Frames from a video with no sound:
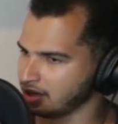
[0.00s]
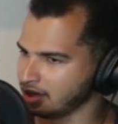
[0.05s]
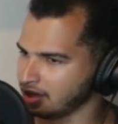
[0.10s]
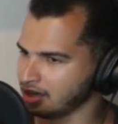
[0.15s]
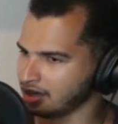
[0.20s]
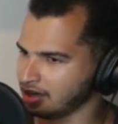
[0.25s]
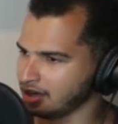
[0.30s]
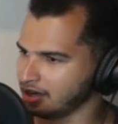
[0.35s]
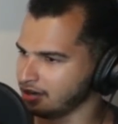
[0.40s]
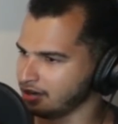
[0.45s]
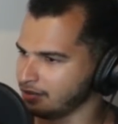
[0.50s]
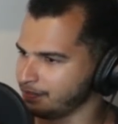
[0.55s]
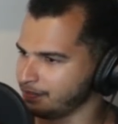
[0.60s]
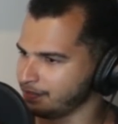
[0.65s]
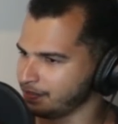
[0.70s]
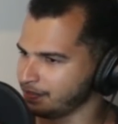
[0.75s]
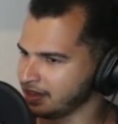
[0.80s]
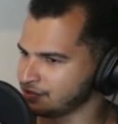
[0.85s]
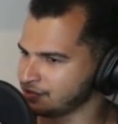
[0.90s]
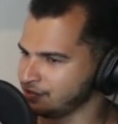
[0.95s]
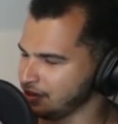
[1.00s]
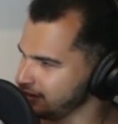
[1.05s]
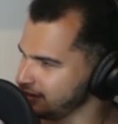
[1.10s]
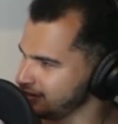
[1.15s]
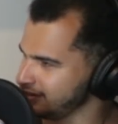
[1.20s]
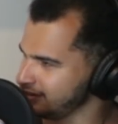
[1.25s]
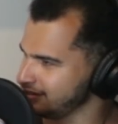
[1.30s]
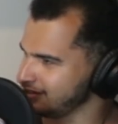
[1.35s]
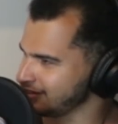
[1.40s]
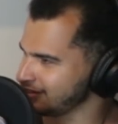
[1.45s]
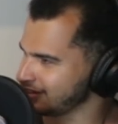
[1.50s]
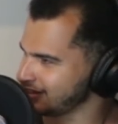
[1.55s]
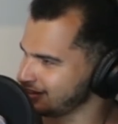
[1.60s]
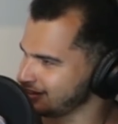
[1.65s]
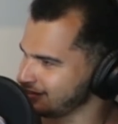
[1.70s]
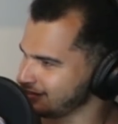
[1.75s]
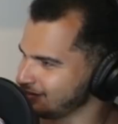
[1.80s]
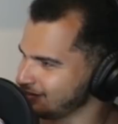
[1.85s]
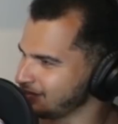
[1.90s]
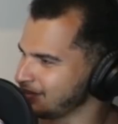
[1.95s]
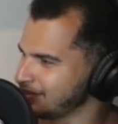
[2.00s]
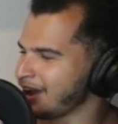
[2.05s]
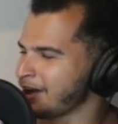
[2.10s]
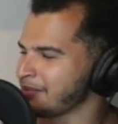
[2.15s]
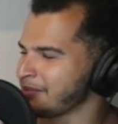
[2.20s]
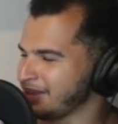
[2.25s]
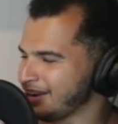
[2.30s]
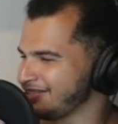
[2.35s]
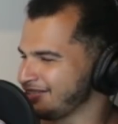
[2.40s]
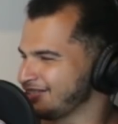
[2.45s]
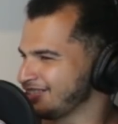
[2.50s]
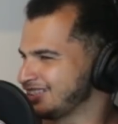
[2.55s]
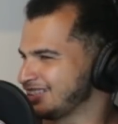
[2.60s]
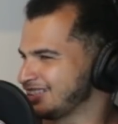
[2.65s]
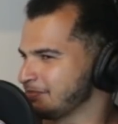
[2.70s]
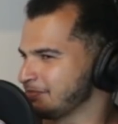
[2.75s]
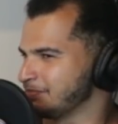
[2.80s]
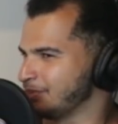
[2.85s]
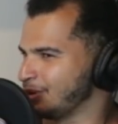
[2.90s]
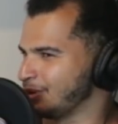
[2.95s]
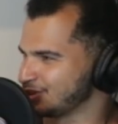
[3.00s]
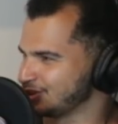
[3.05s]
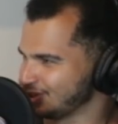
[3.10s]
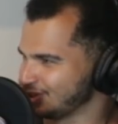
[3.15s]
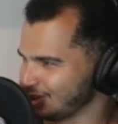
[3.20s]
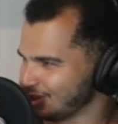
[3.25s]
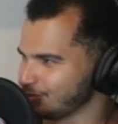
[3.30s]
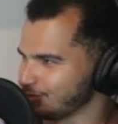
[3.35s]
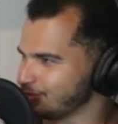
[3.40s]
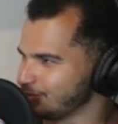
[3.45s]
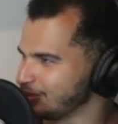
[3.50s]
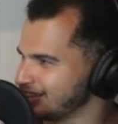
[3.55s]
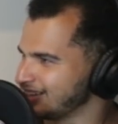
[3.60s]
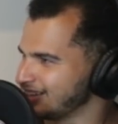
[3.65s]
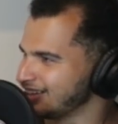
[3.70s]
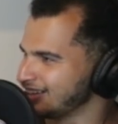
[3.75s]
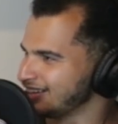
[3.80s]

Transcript: It's very, kind of, I'm not even going to say Bosozoku, but